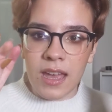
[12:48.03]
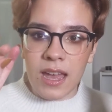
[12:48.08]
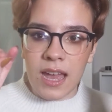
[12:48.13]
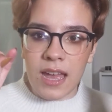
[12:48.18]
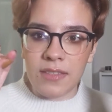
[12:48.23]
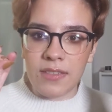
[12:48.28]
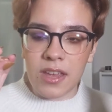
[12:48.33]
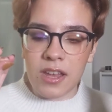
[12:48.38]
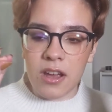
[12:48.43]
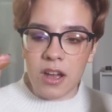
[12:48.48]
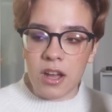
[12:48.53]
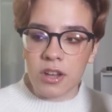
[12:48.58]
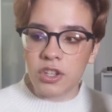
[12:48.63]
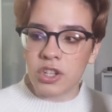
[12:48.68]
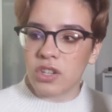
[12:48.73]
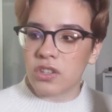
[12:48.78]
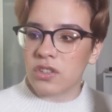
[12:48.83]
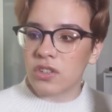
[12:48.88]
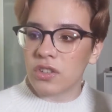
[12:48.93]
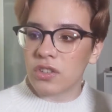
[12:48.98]
and they are
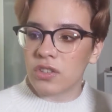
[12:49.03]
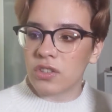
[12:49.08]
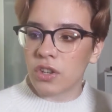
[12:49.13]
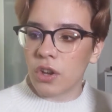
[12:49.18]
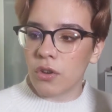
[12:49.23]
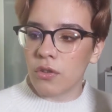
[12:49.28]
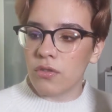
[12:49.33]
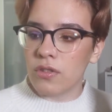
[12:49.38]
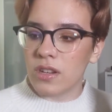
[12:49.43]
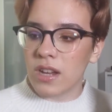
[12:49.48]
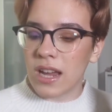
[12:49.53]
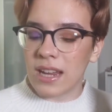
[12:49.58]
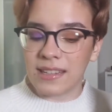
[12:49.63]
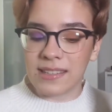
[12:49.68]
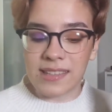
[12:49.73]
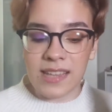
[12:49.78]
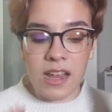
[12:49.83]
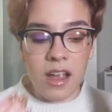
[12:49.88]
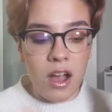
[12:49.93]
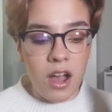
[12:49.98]
just so
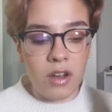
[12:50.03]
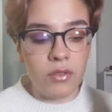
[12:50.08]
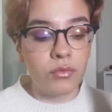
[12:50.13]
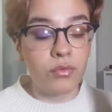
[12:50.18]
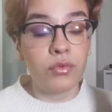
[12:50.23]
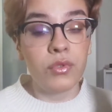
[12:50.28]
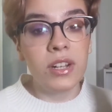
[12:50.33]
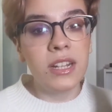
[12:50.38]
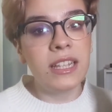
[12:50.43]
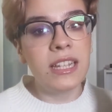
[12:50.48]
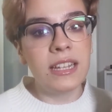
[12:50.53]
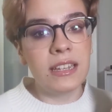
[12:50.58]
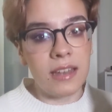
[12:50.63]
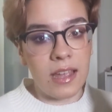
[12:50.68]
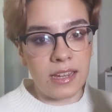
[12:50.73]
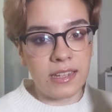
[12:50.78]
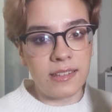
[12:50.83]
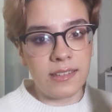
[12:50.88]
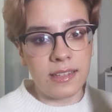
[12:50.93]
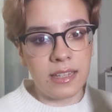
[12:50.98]
nice. They are really
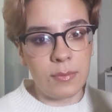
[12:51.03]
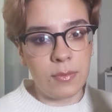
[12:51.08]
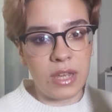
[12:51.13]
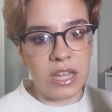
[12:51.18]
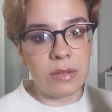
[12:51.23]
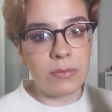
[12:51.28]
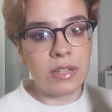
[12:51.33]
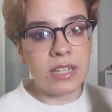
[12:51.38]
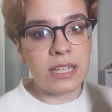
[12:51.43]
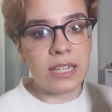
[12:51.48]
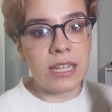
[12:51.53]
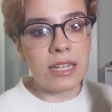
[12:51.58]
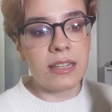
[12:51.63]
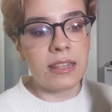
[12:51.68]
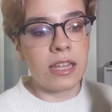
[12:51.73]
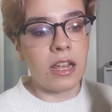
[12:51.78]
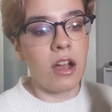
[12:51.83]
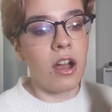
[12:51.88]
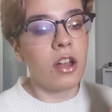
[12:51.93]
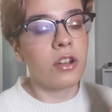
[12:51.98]
nicely pigmented.
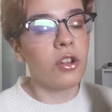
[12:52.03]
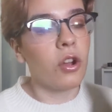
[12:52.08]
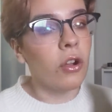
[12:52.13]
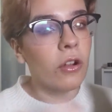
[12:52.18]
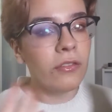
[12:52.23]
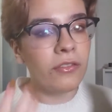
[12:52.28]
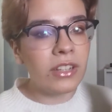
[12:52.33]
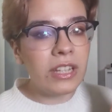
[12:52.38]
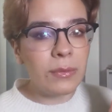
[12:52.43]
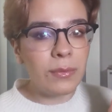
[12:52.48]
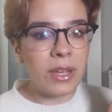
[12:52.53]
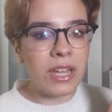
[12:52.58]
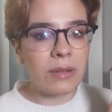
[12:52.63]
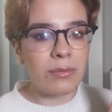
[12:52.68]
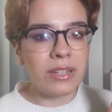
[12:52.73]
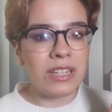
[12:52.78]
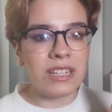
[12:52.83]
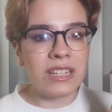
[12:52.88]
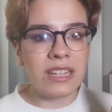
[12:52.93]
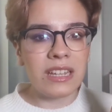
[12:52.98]
They aren't overly
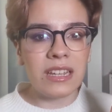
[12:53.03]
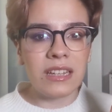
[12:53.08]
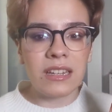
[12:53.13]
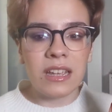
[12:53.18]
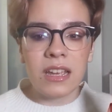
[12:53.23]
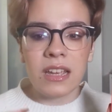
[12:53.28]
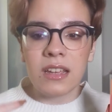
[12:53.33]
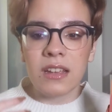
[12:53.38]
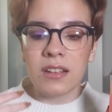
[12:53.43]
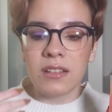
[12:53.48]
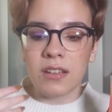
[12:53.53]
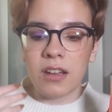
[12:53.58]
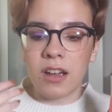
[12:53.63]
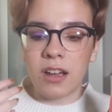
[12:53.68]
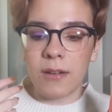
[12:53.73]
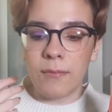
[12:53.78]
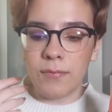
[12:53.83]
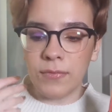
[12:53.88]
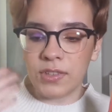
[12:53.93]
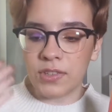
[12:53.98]
pigmented,
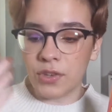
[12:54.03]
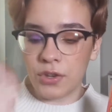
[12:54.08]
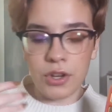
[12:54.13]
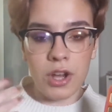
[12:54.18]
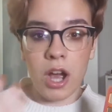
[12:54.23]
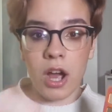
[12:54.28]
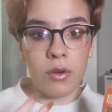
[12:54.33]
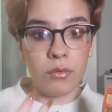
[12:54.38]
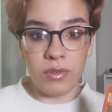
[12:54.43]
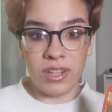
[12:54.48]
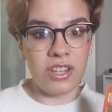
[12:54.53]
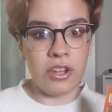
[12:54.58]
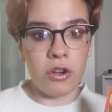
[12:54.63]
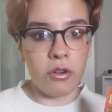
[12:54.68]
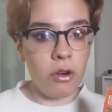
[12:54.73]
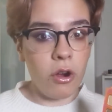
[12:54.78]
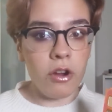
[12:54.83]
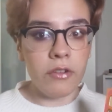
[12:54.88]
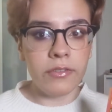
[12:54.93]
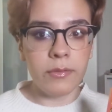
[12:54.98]
so you can't really
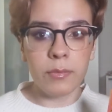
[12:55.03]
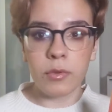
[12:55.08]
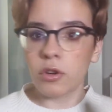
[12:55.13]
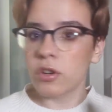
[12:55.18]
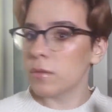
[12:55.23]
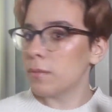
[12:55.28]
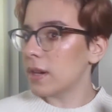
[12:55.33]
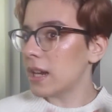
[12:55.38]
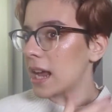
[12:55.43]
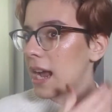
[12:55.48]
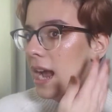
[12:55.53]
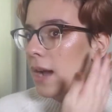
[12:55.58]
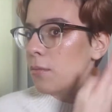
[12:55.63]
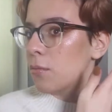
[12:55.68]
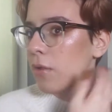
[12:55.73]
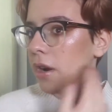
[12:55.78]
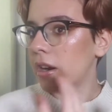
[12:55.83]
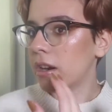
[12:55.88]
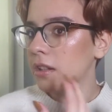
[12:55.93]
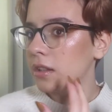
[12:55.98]
go overboard, but I
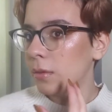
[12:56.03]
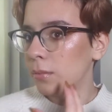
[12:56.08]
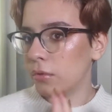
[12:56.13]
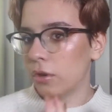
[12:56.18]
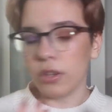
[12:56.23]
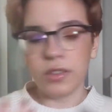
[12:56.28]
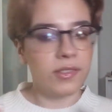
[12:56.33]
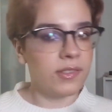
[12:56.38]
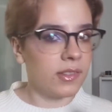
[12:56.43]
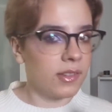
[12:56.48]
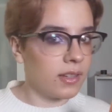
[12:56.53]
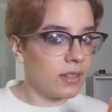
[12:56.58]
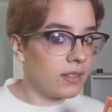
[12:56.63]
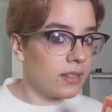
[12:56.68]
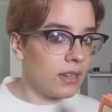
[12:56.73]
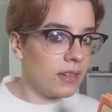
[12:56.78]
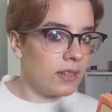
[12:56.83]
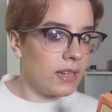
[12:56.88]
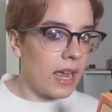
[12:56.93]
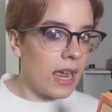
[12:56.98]
am wearing the
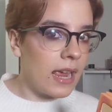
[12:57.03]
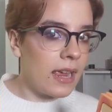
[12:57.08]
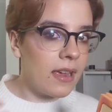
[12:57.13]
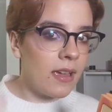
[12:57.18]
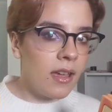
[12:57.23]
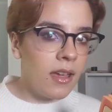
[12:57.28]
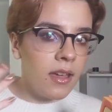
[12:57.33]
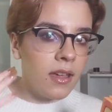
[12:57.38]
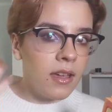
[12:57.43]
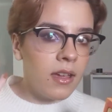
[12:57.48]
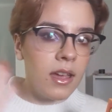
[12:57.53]
bronzer today.